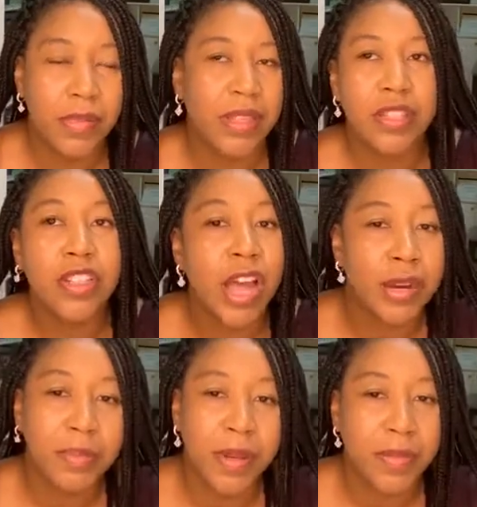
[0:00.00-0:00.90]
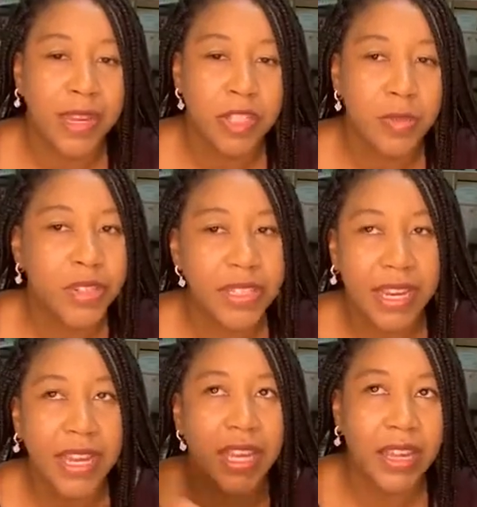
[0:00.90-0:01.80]
It's not been my experience. I
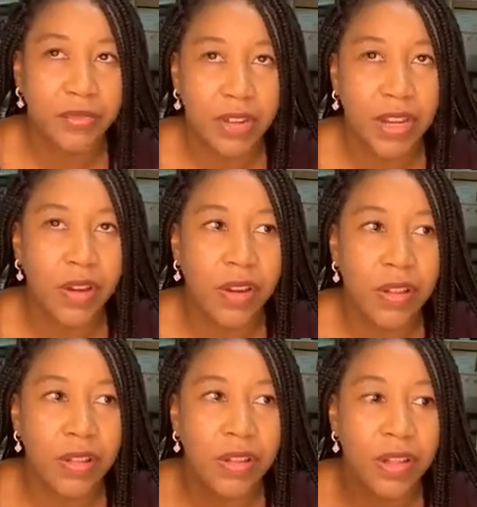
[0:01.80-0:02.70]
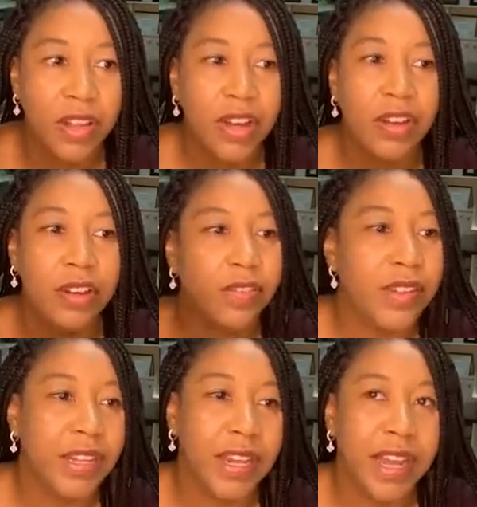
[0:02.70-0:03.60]
can't recall over
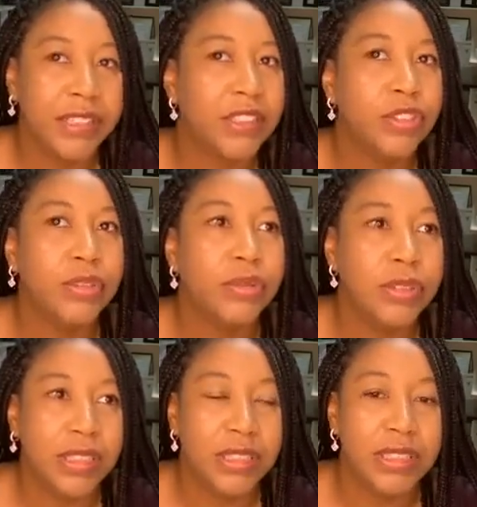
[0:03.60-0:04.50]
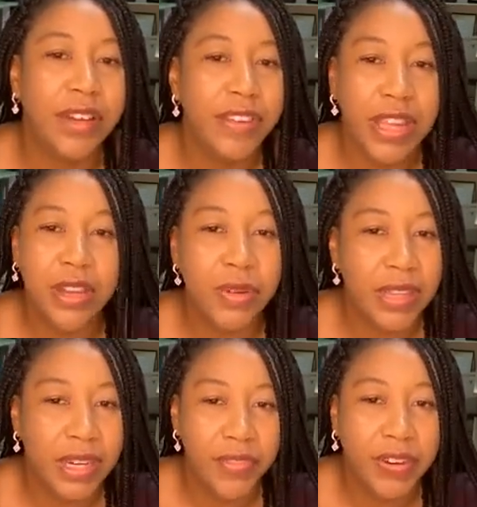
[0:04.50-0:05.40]
the last 2 years having
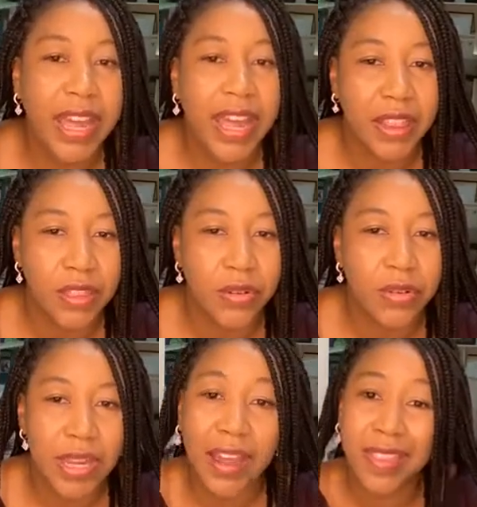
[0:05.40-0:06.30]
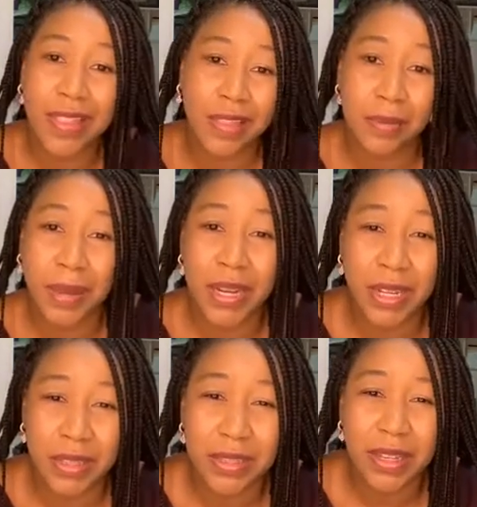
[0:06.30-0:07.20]
anyone that even had those other than the pain
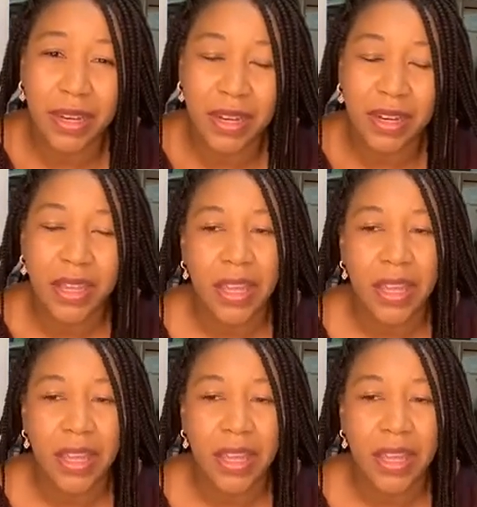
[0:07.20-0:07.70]
at the site.